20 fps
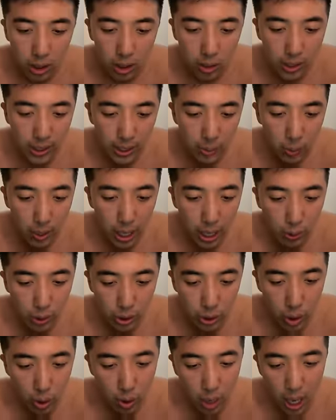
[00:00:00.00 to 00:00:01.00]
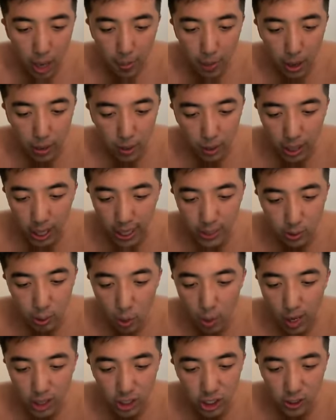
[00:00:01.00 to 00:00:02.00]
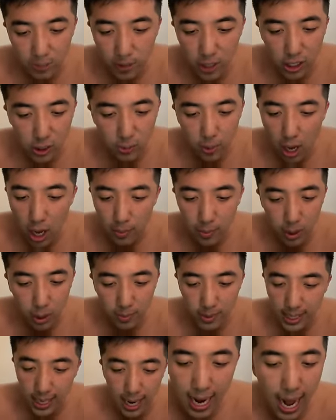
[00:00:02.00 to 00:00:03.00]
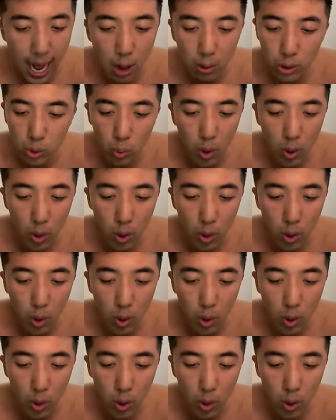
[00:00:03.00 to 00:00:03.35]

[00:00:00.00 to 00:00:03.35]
You see, when I was growing up, other kids were watching SpongeBob, you know what I'm saying? I was